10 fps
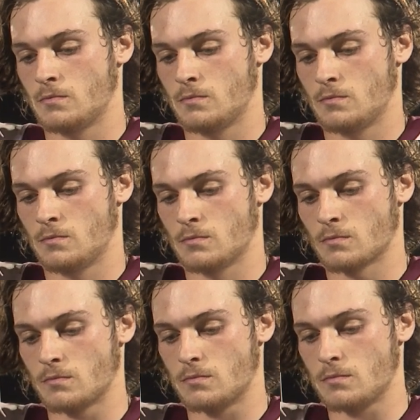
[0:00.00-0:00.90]

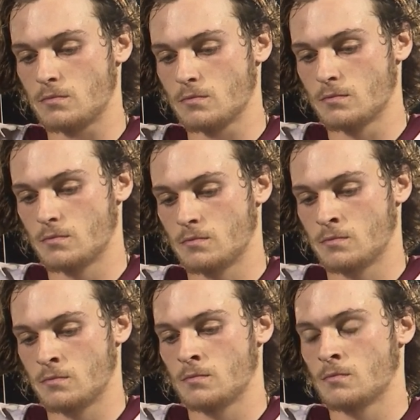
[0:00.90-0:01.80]

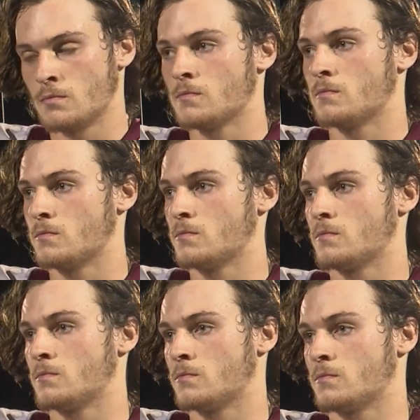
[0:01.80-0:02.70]

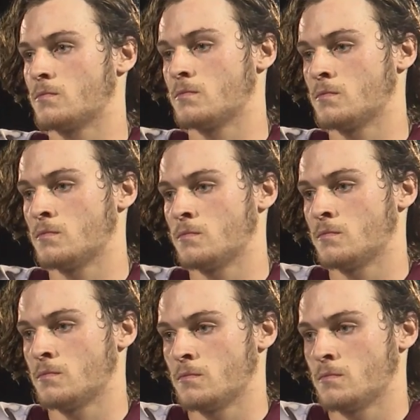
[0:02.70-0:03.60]

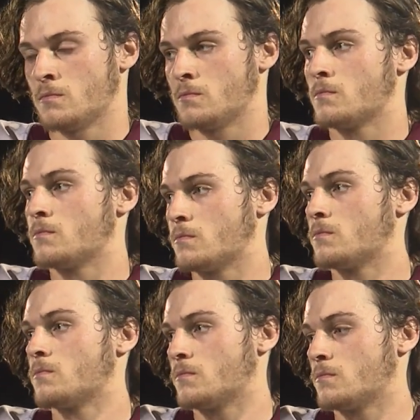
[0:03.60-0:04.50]

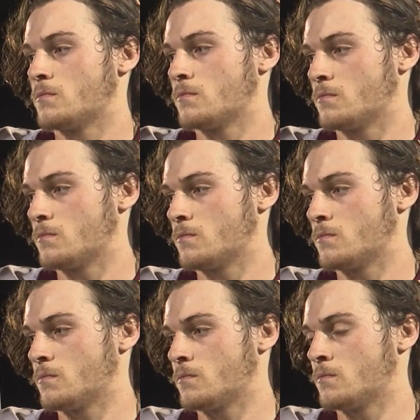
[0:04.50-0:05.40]

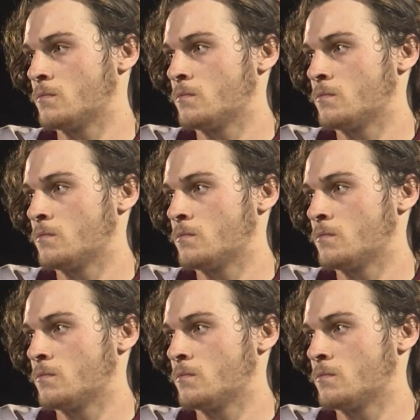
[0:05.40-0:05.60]
No words are spoken by the person on screen.